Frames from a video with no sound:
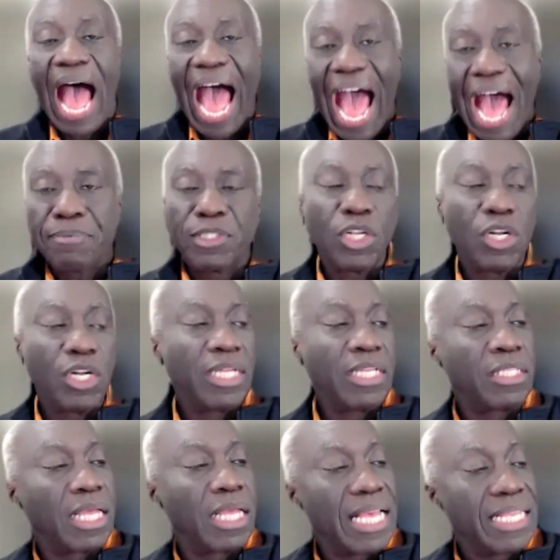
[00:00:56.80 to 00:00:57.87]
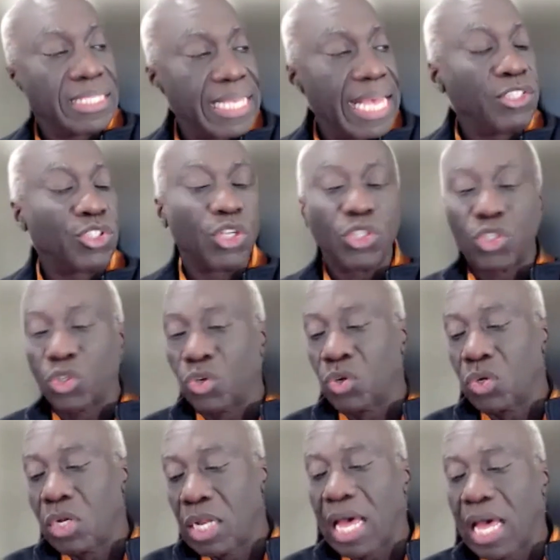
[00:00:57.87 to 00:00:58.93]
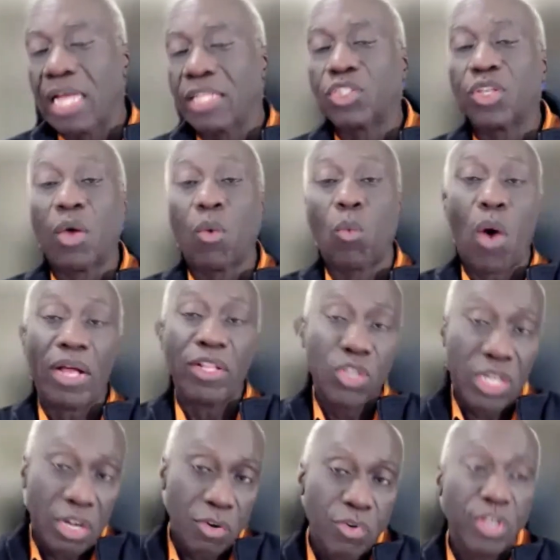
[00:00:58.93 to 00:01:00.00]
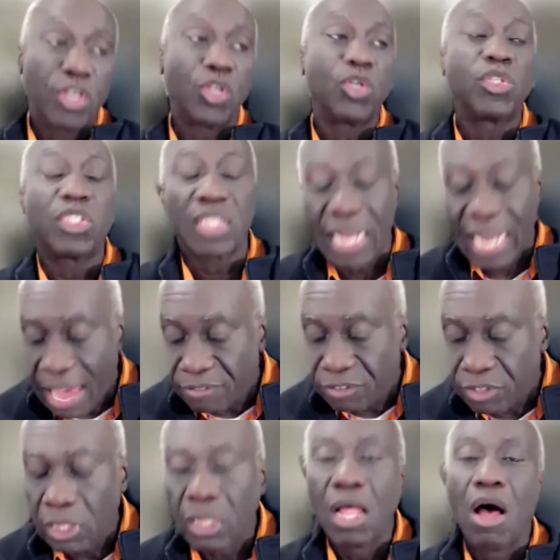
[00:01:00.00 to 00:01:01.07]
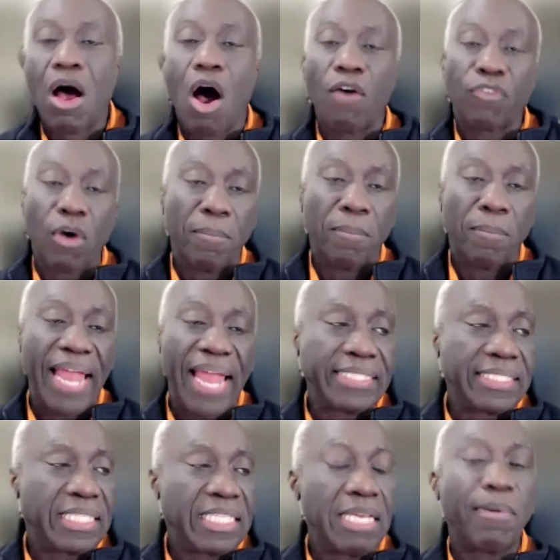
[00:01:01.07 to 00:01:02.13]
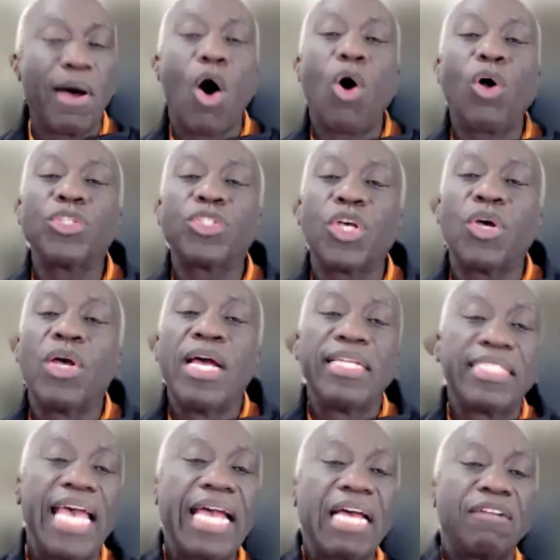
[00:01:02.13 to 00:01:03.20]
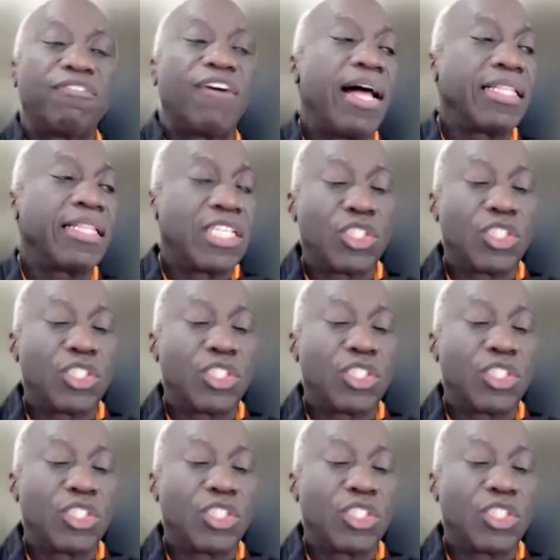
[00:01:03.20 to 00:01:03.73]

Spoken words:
Absolutely essential to learn so that, one, you can reduce the level of complexity, but also take advantage